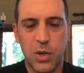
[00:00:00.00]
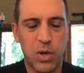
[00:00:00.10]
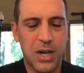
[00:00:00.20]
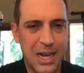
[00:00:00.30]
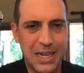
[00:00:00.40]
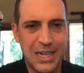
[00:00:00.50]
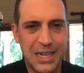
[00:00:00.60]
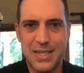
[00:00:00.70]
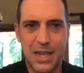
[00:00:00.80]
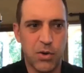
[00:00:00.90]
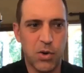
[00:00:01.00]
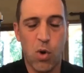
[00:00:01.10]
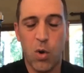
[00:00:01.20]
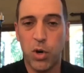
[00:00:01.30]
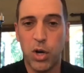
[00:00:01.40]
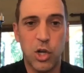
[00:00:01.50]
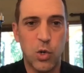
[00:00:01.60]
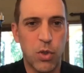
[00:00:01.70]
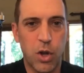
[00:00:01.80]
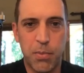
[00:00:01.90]
that we're kind of getting settled on what we're going to do
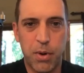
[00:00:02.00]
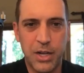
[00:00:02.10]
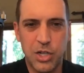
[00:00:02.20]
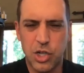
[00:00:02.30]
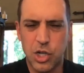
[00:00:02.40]
with our branches.